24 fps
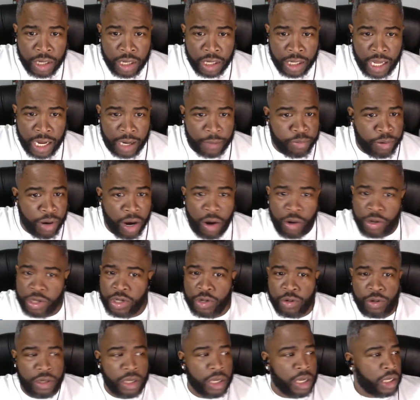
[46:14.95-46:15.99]
Like, bro,
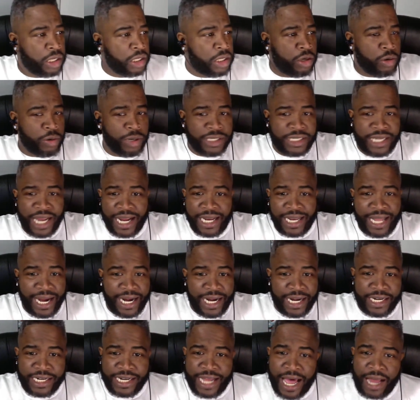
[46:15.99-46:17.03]
you a day late
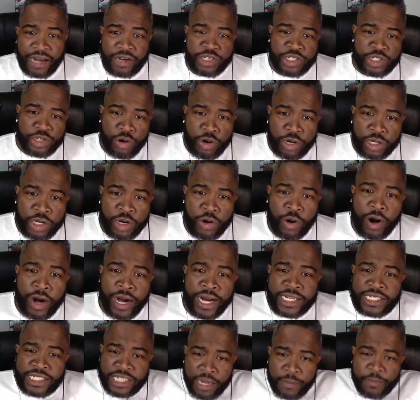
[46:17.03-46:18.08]
and dollar short. You are
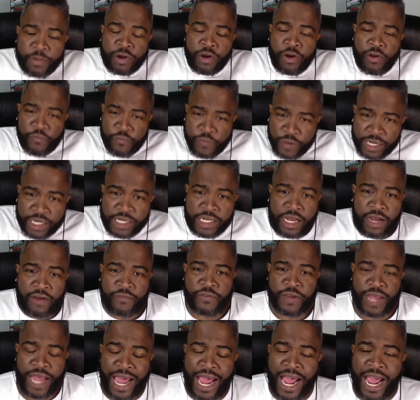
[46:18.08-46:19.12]
a typical
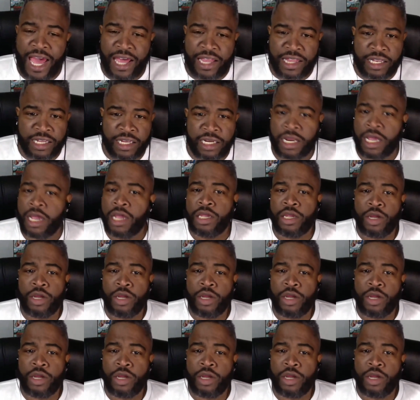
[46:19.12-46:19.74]
Philadelphia athlete.